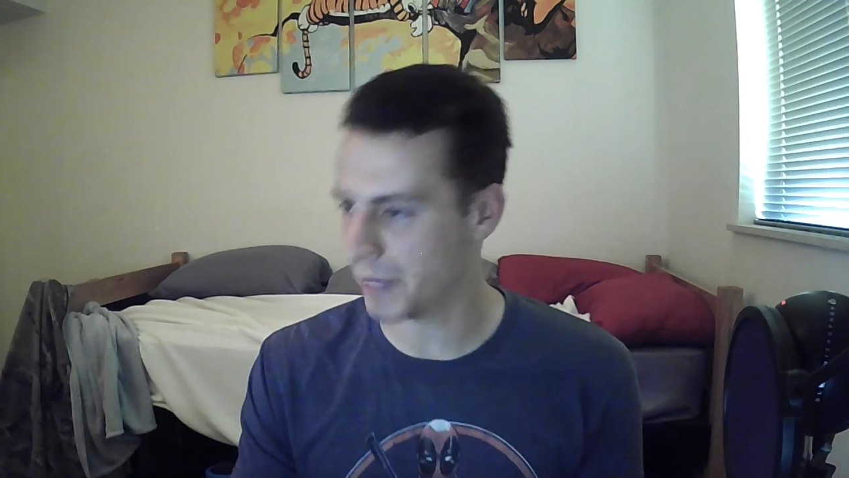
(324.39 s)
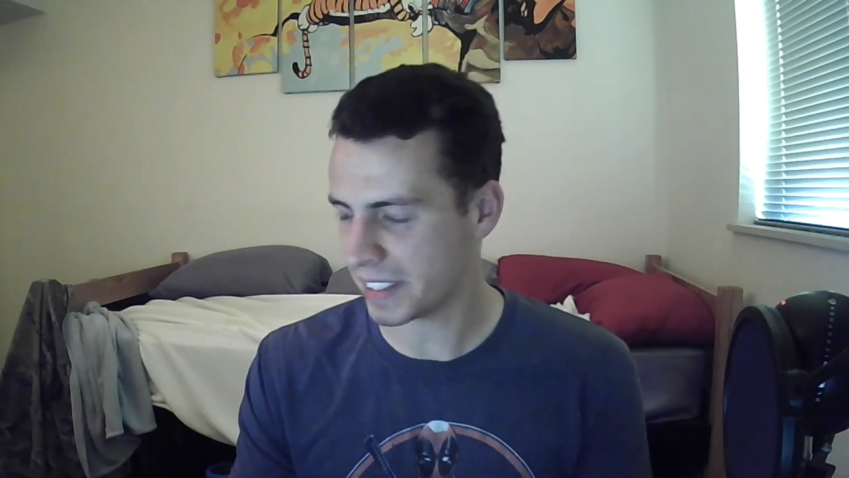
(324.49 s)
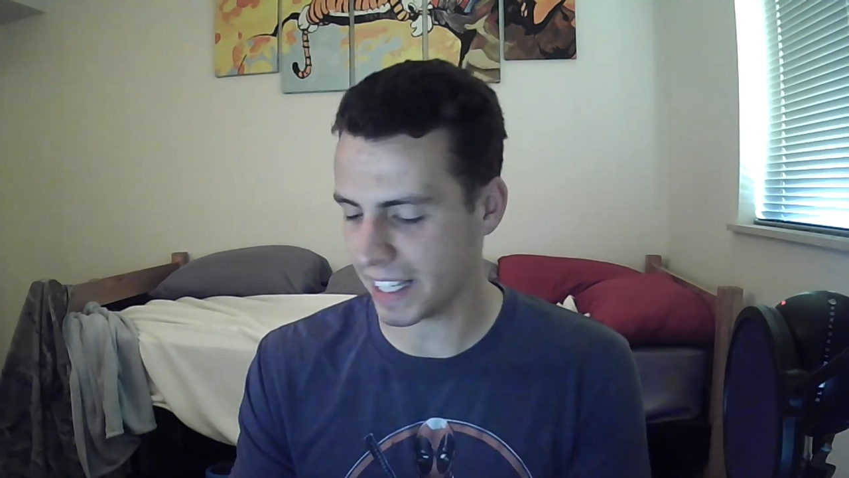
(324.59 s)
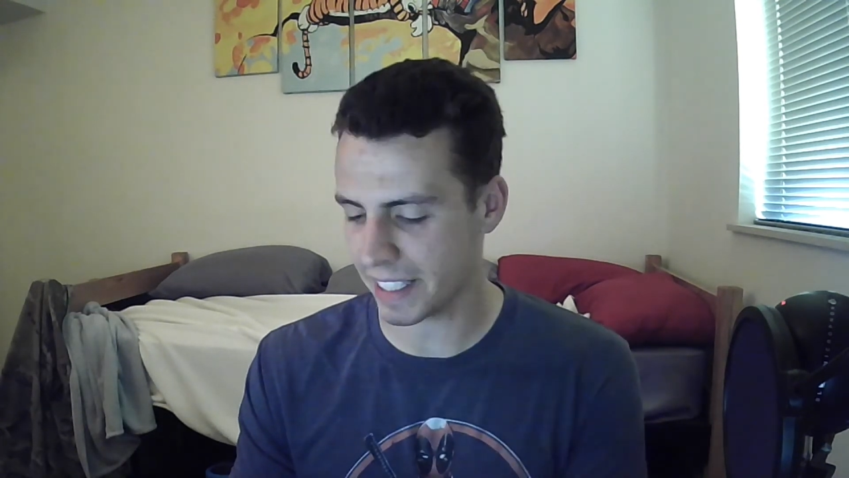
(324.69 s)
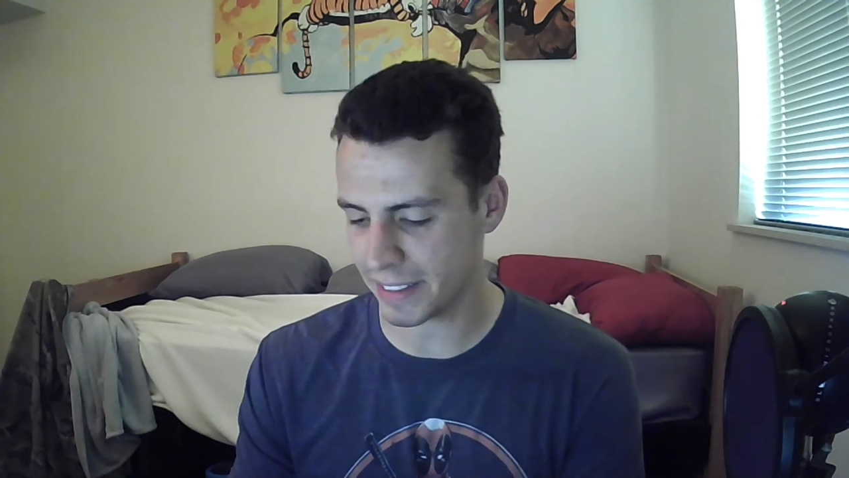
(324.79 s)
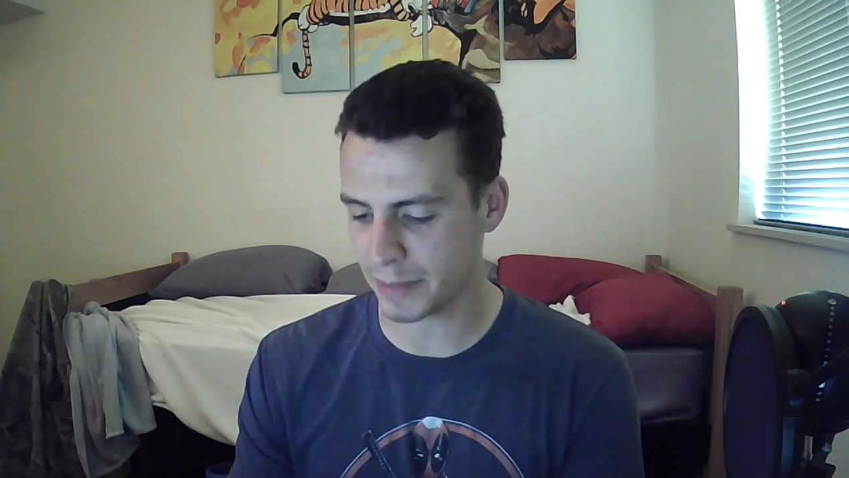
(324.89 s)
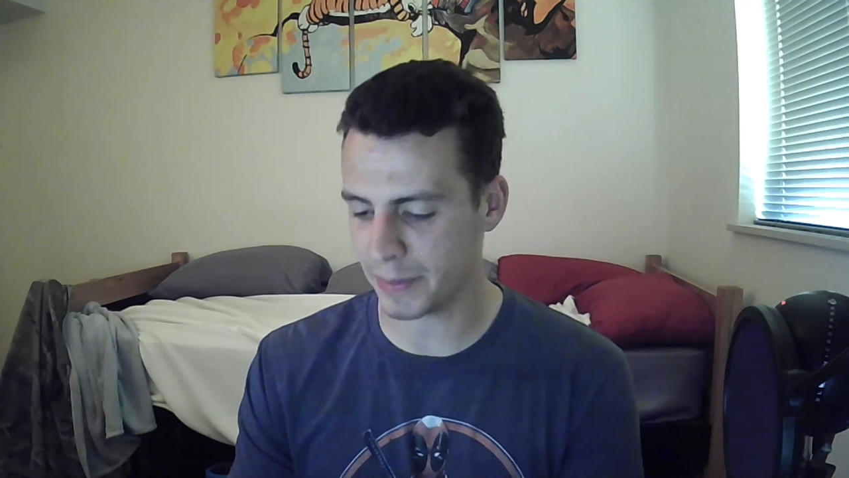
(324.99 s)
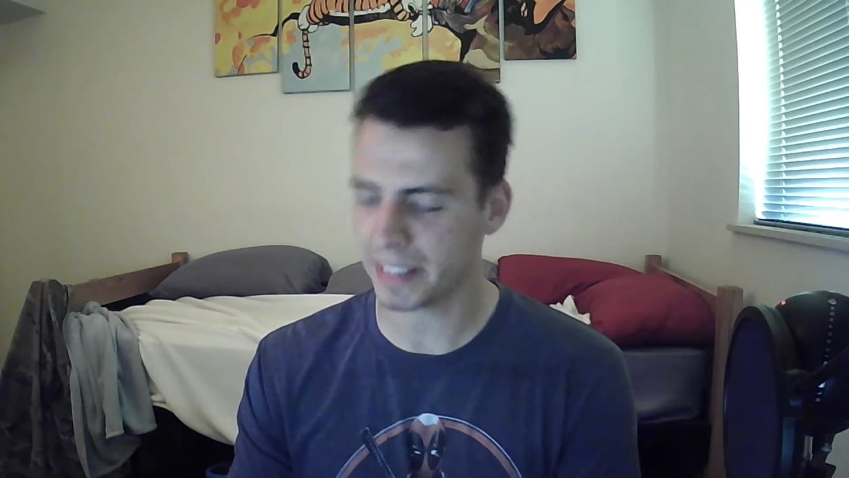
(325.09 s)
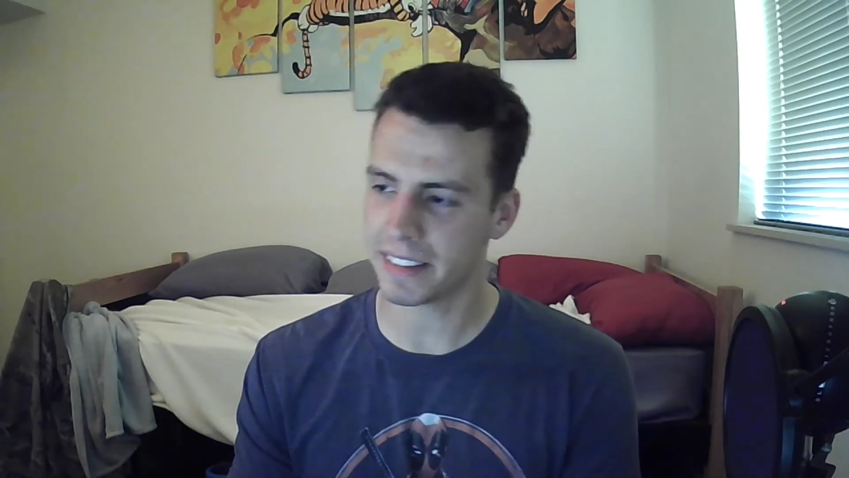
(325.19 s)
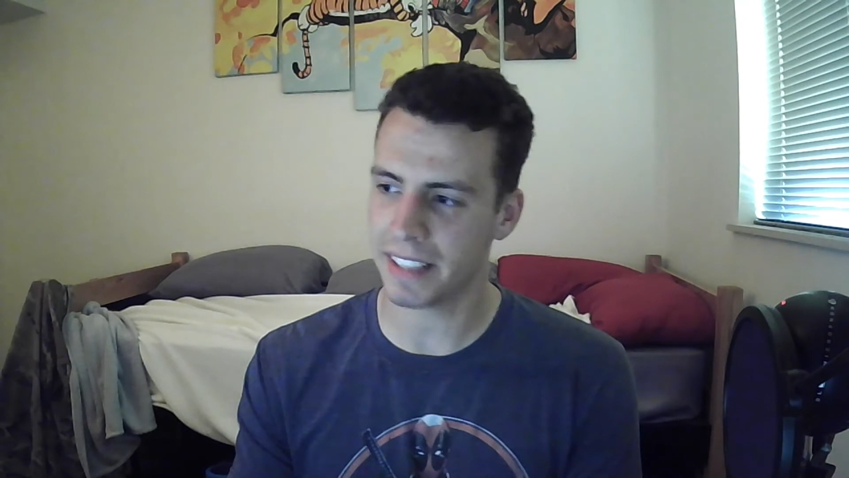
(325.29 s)
my taxes.
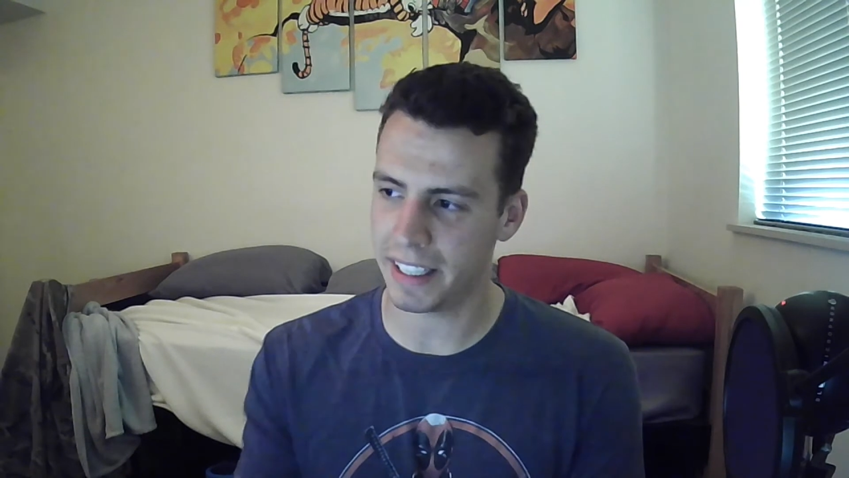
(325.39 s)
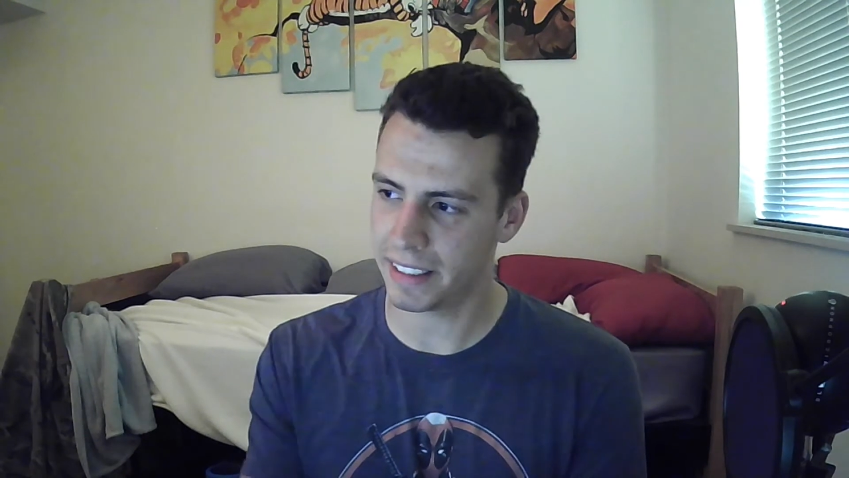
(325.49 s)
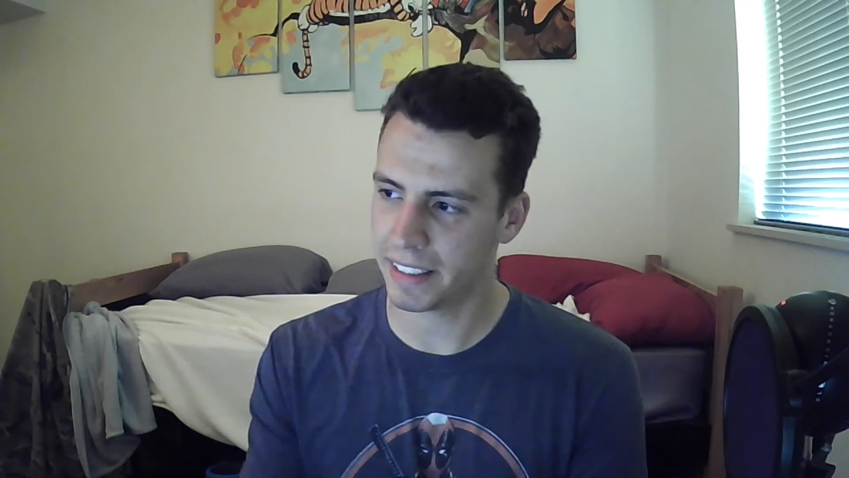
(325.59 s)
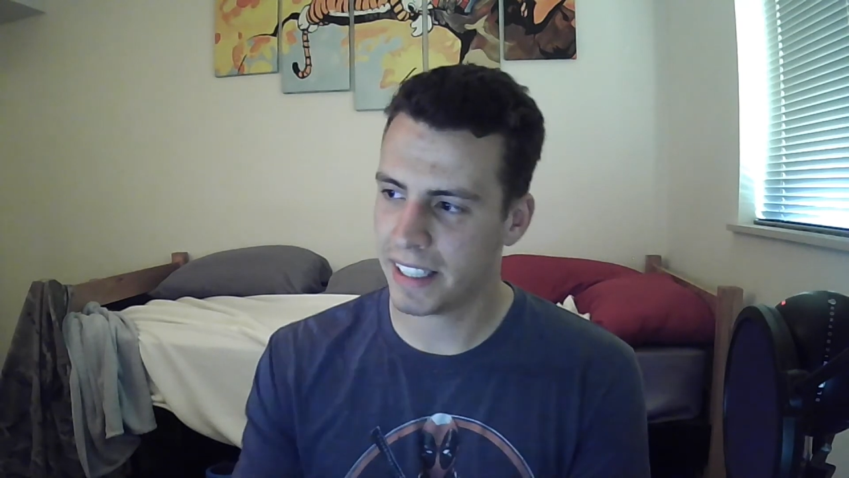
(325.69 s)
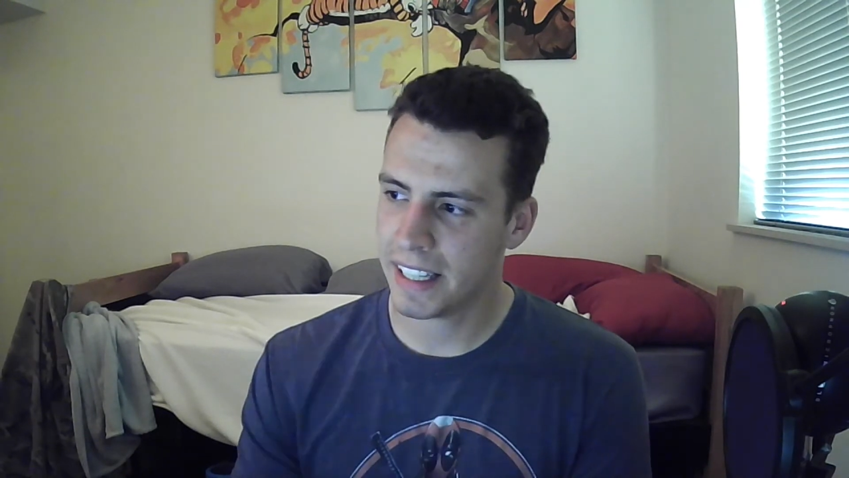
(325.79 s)
But it's like